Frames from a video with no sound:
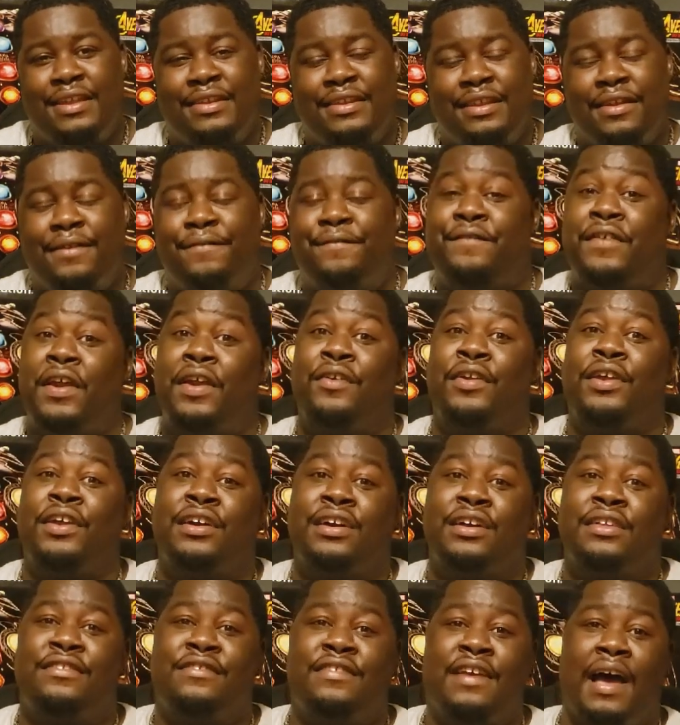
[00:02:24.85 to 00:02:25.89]
did a very
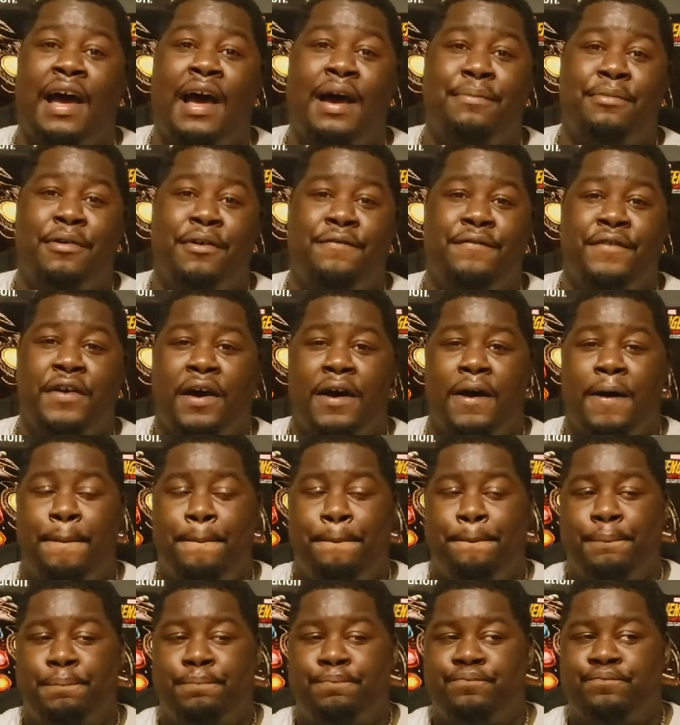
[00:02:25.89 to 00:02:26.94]
good job of
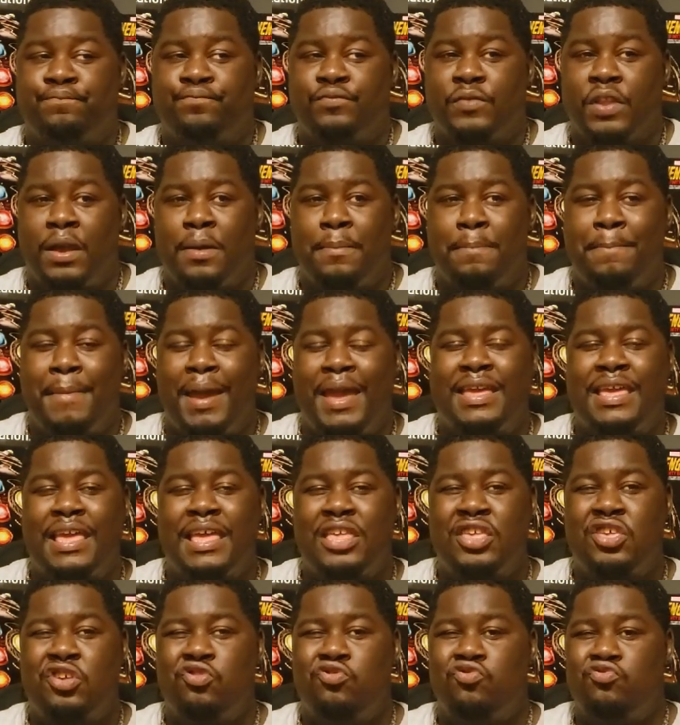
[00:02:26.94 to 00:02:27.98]

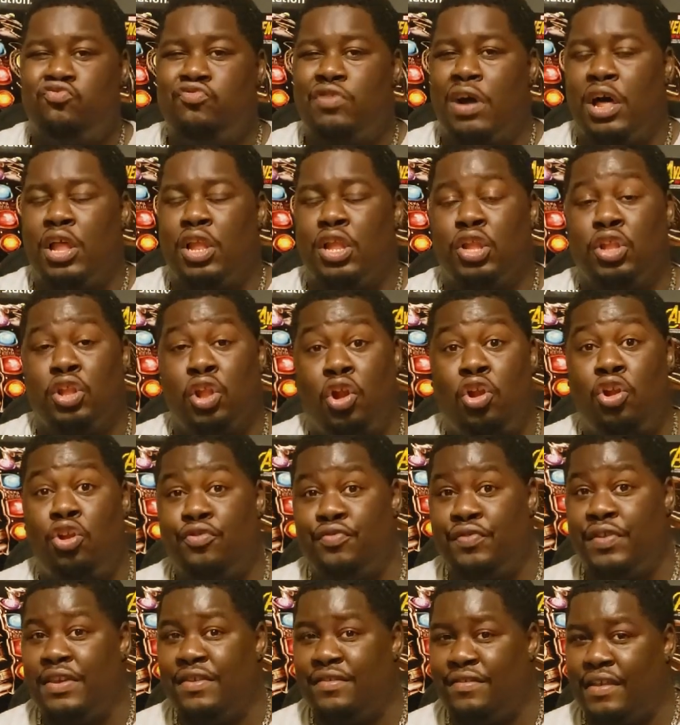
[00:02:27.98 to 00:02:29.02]
making you
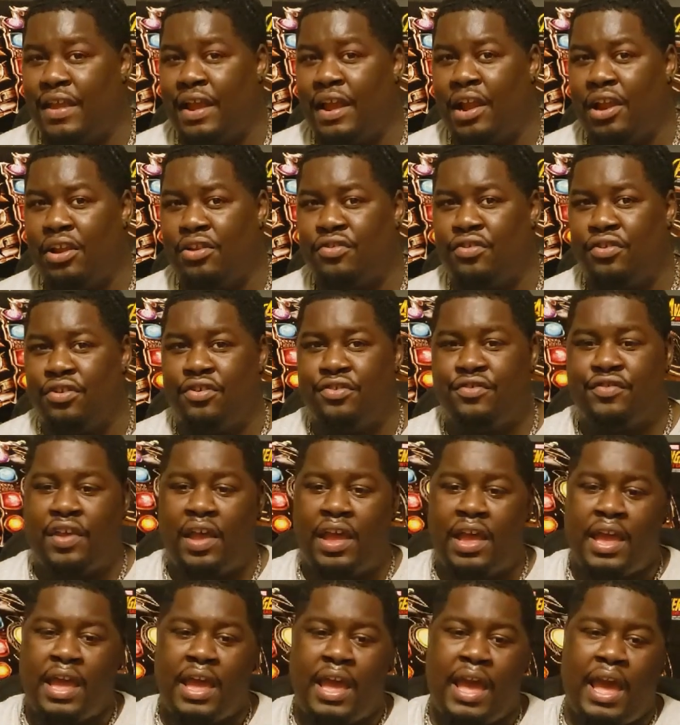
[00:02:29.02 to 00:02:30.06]
learn these characters
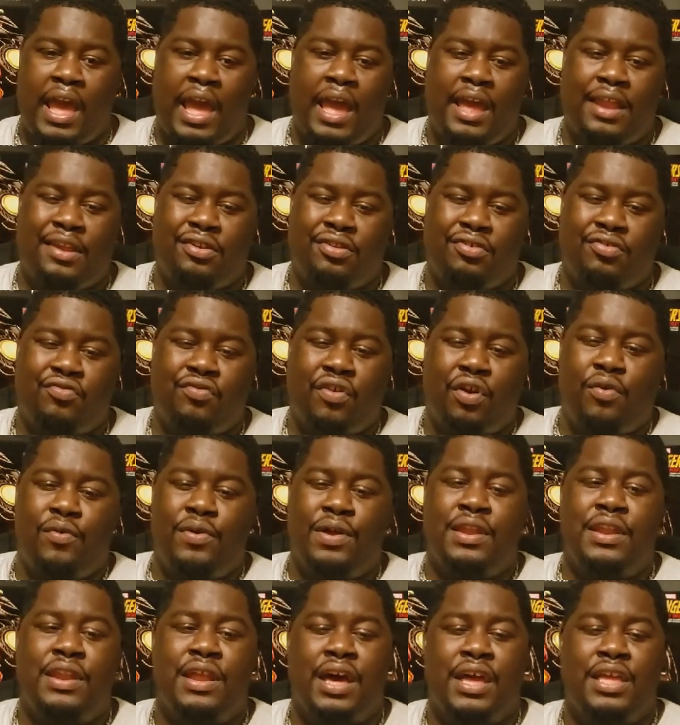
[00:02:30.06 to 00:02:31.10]
and
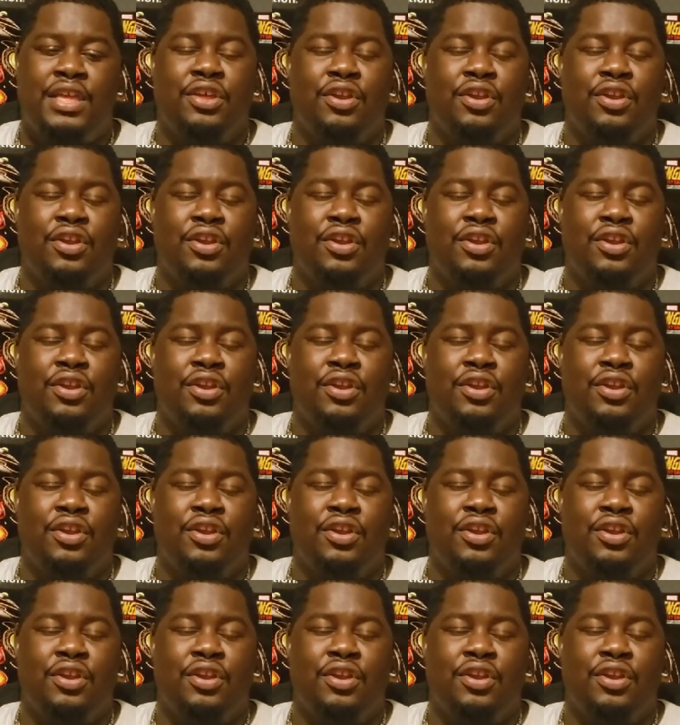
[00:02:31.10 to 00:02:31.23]
growing,